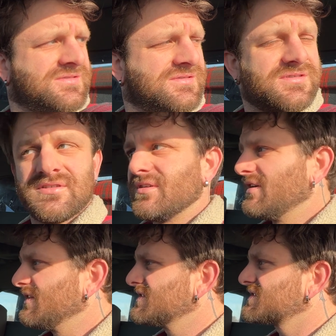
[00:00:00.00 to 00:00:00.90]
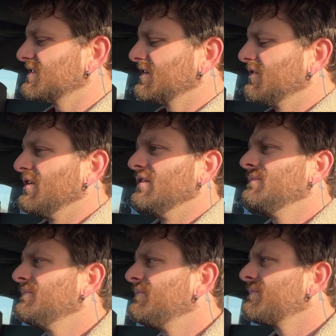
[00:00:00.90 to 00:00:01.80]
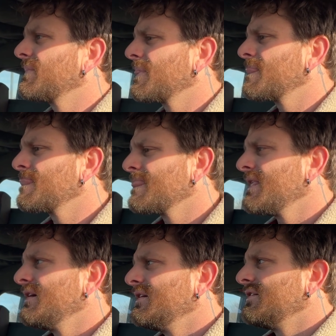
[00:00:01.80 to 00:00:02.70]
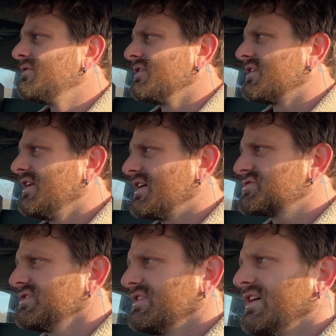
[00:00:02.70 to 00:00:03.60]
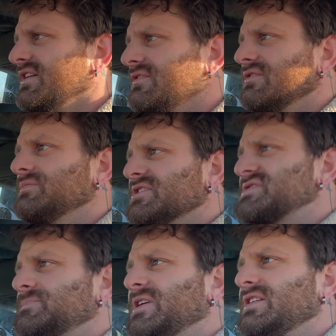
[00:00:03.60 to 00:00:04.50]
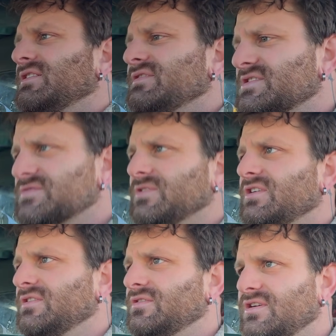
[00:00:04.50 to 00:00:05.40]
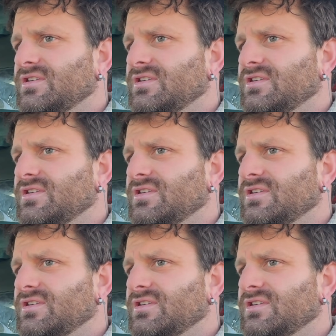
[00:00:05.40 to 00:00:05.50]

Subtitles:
Alright, let's get going. We can actually gain a little bit of speed on this road.